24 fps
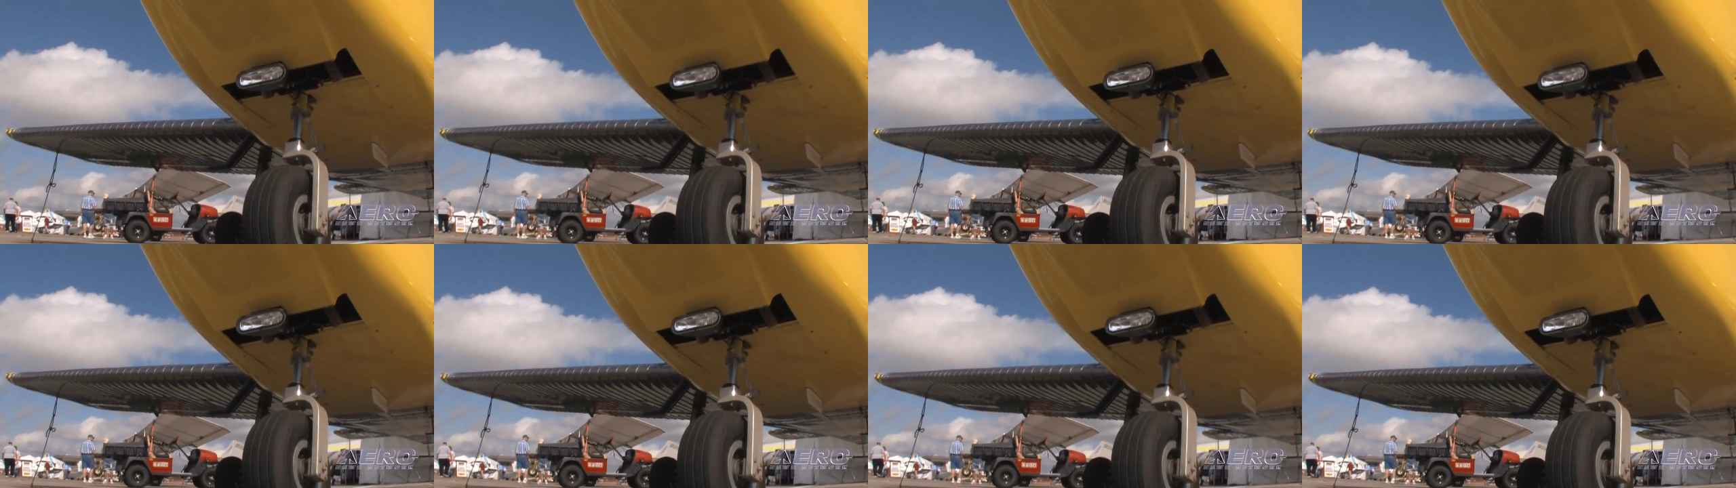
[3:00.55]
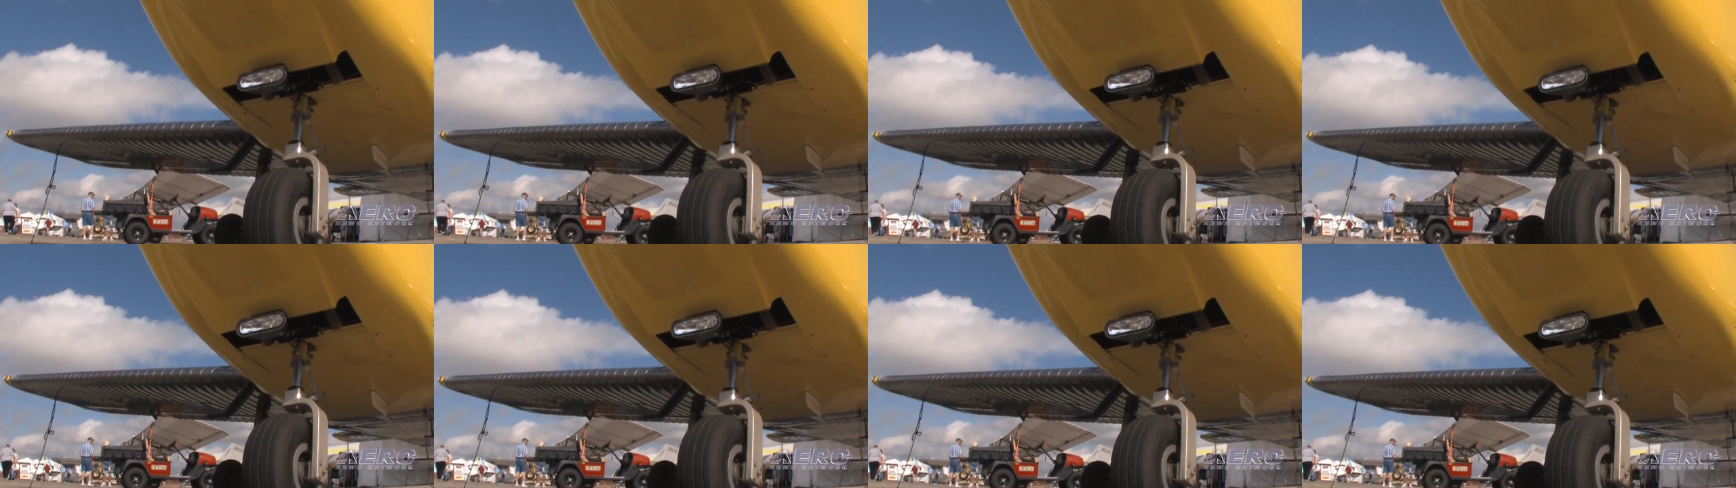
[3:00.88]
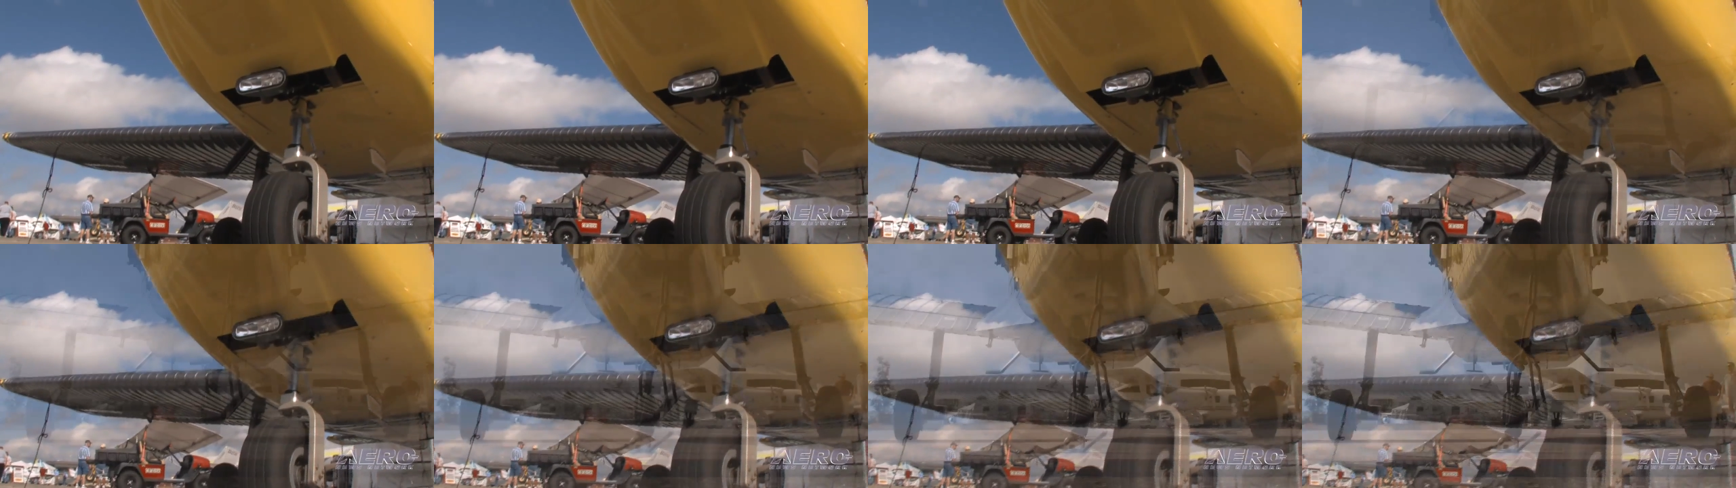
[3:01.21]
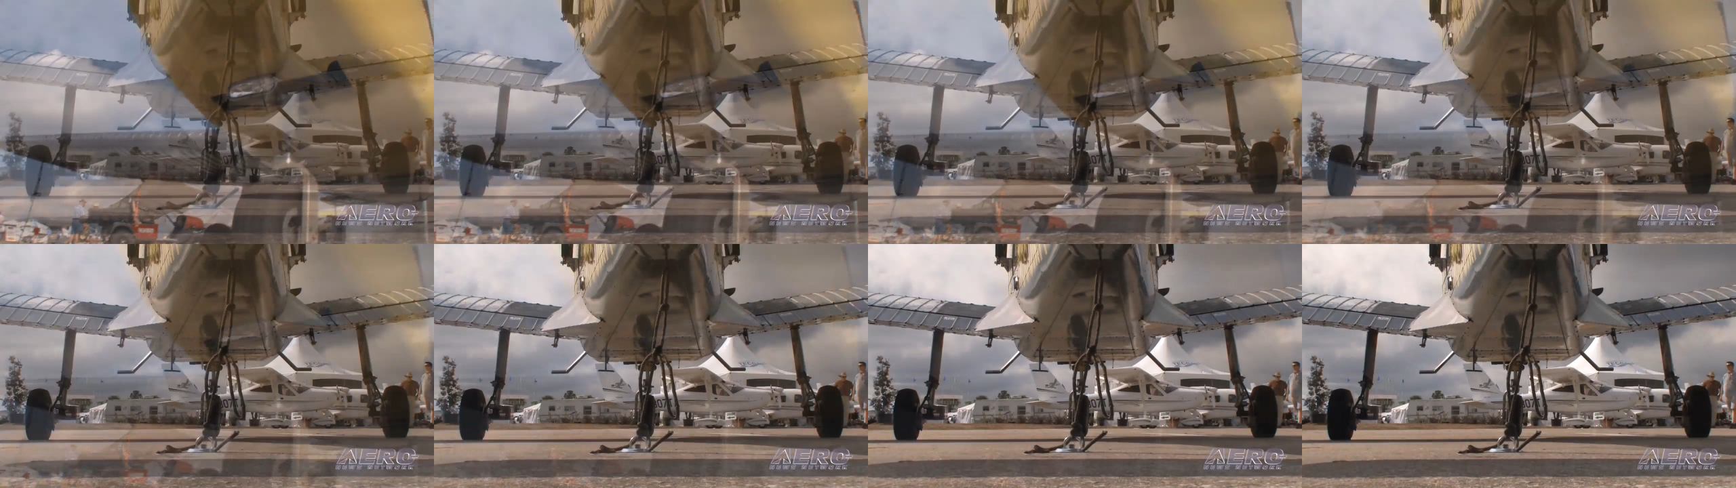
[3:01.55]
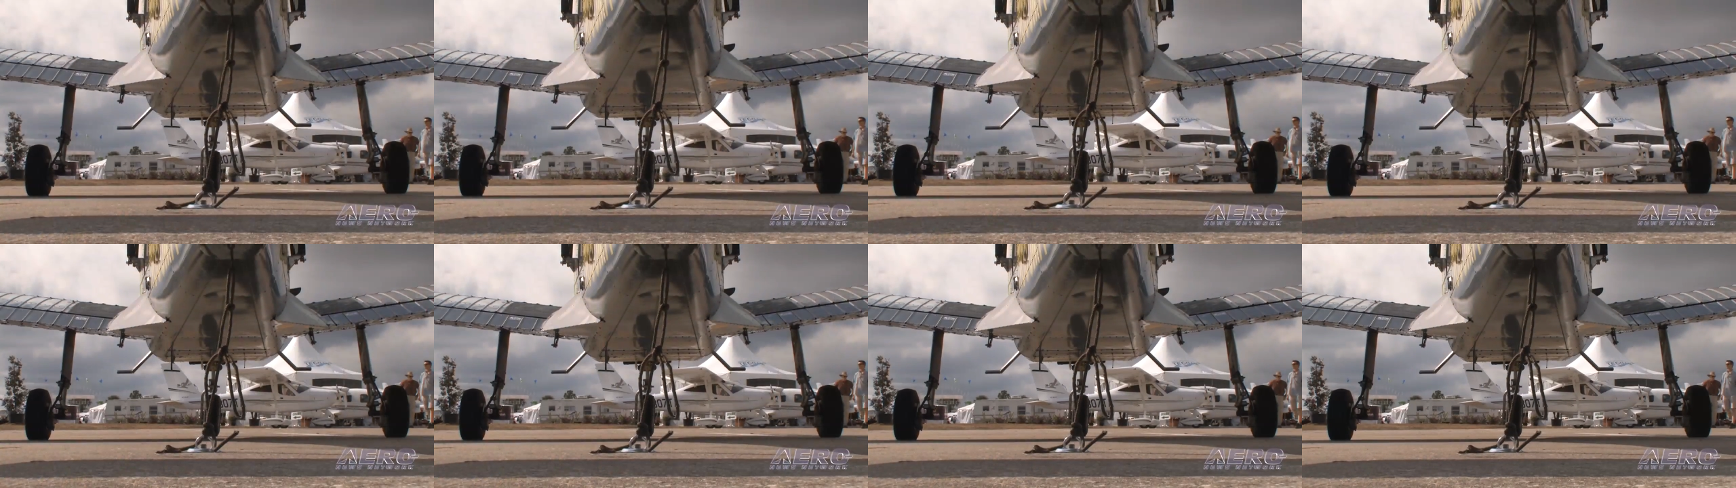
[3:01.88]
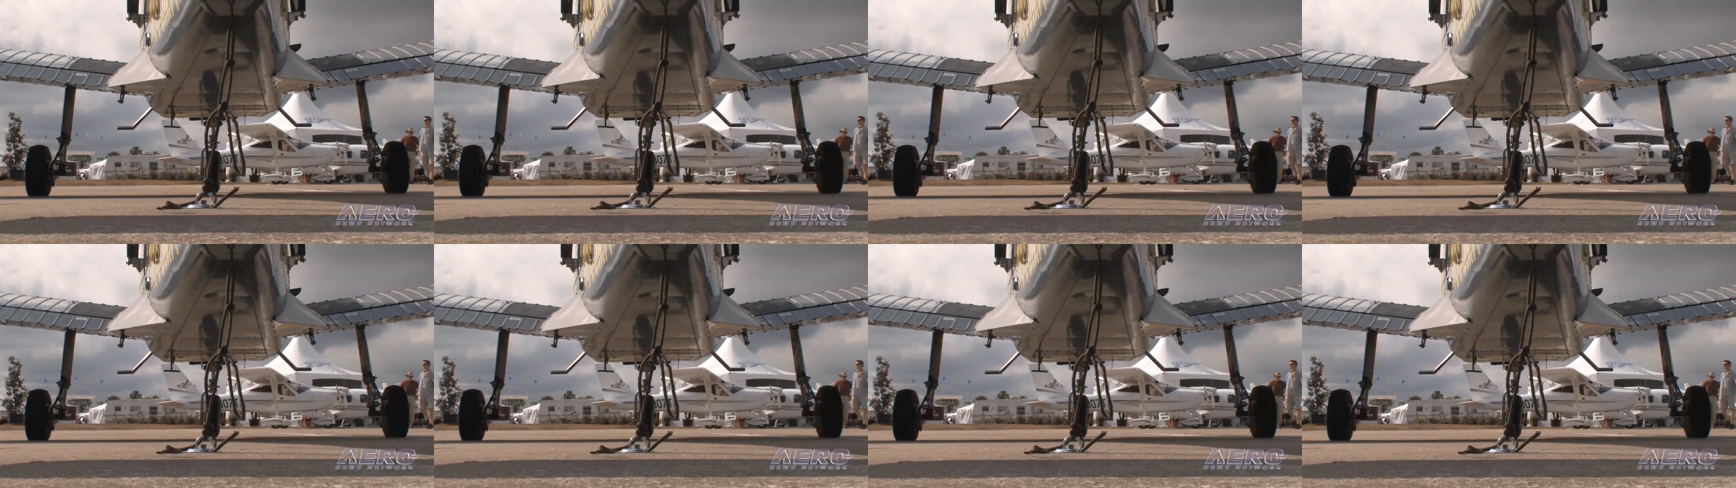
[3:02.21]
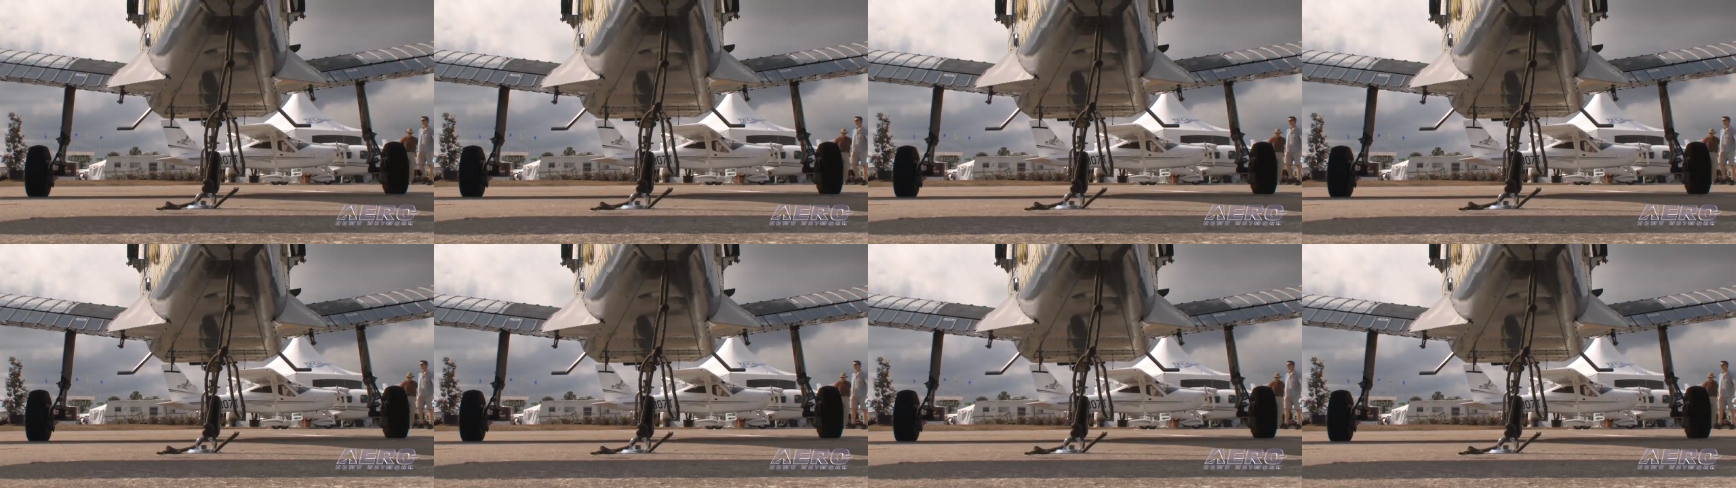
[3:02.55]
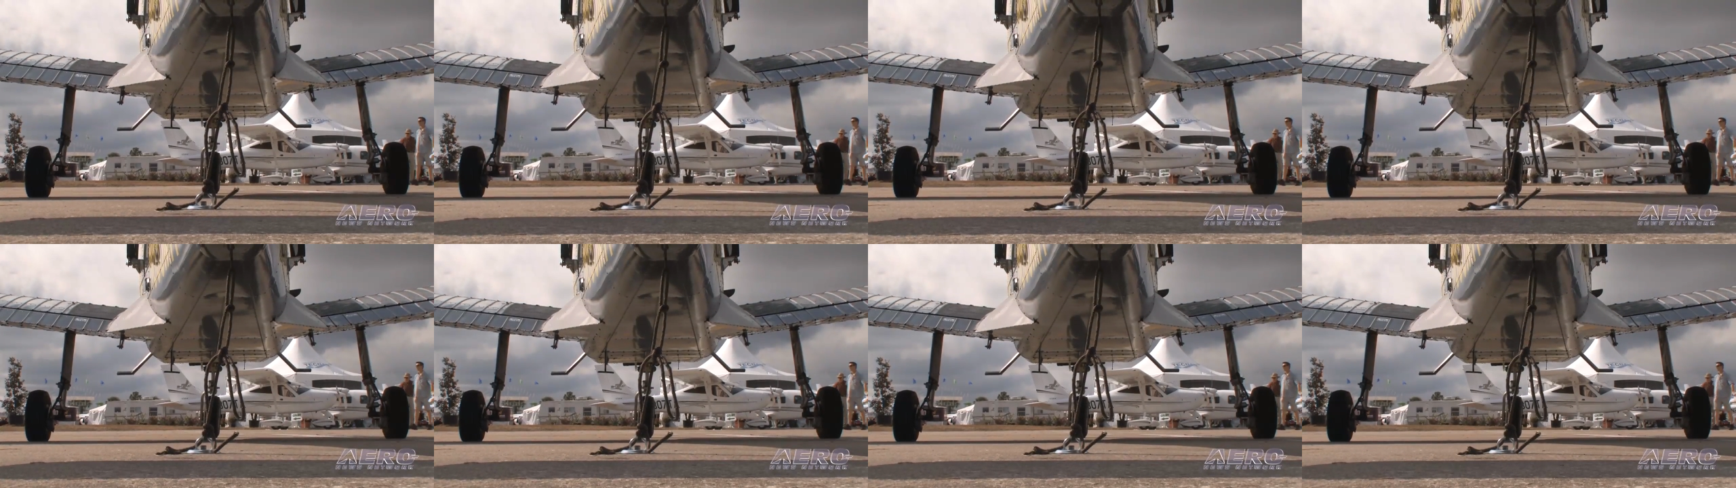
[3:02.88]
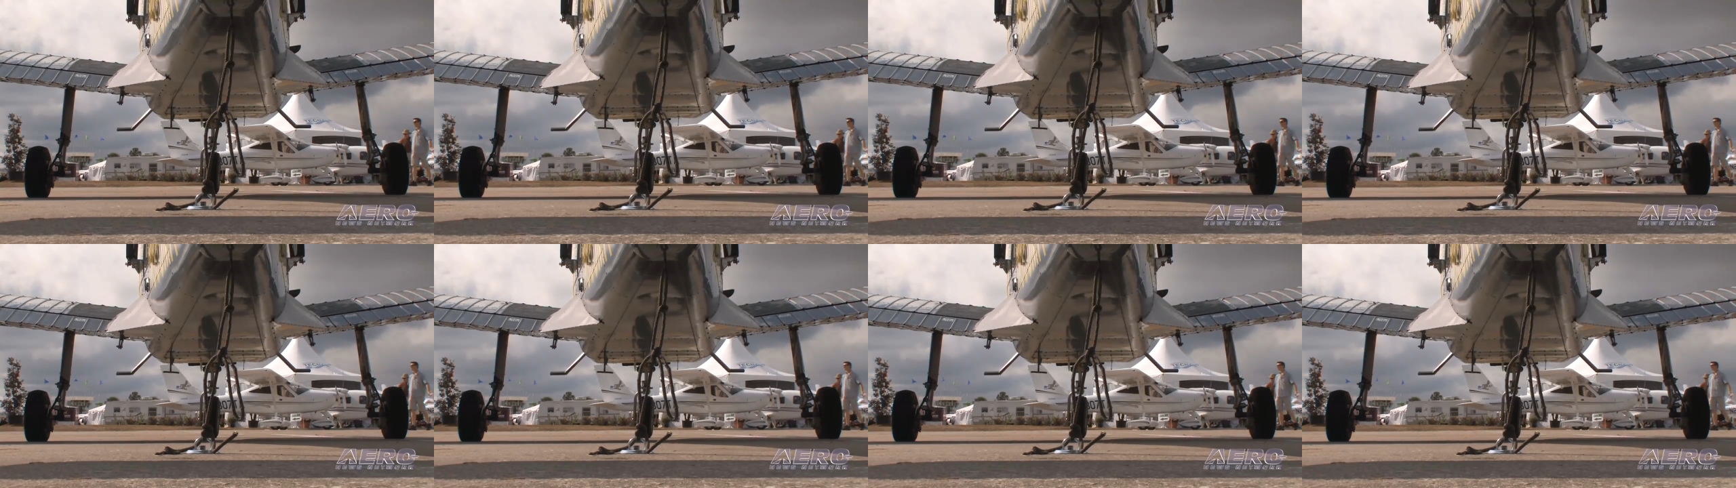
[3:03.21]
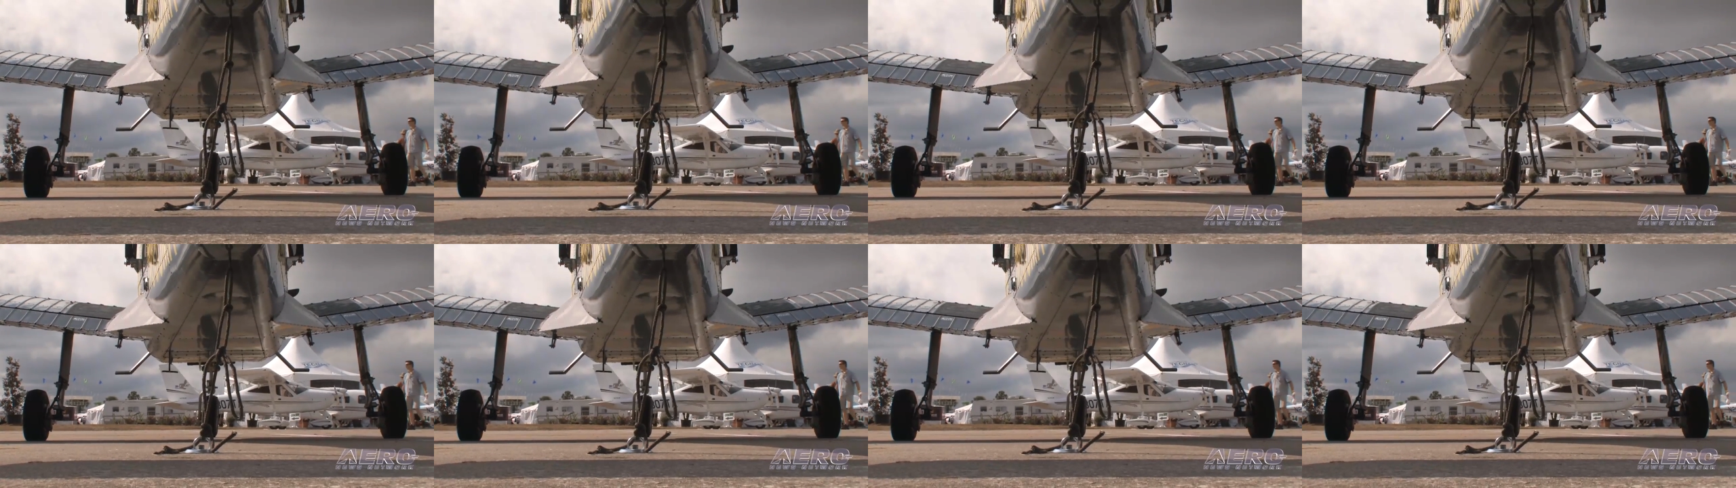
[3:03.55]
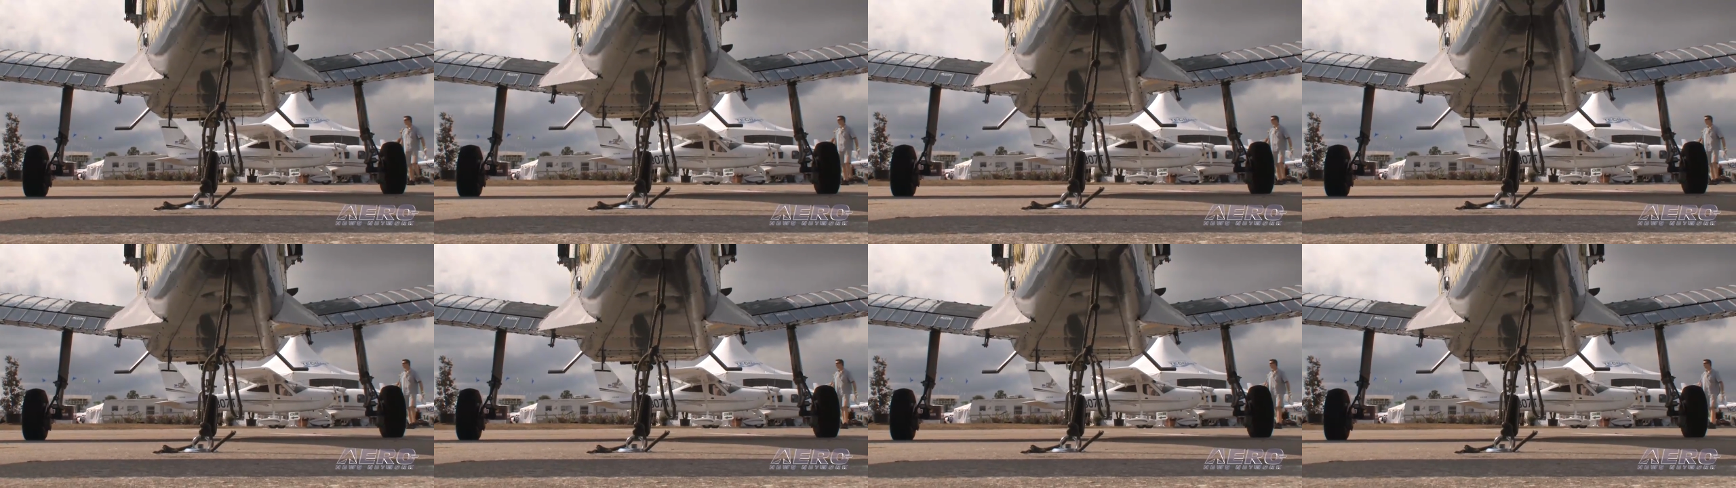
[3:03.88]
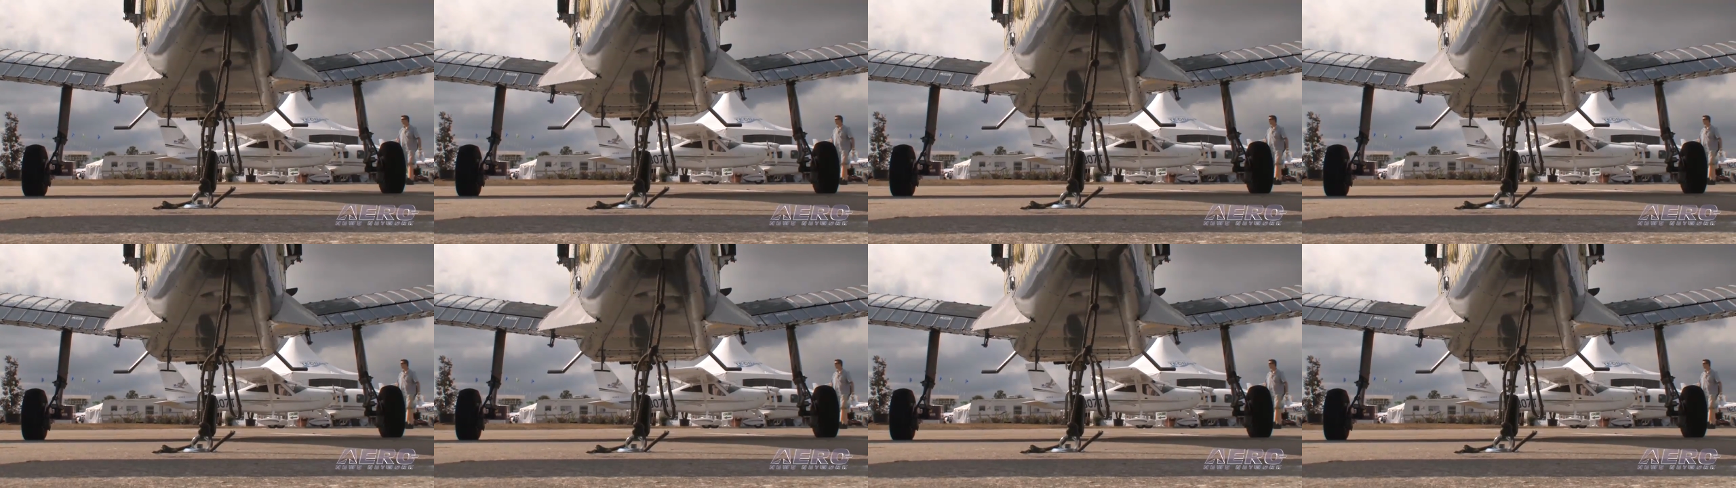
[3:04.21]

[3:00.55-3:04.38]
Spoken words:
[unreadable: no face in view]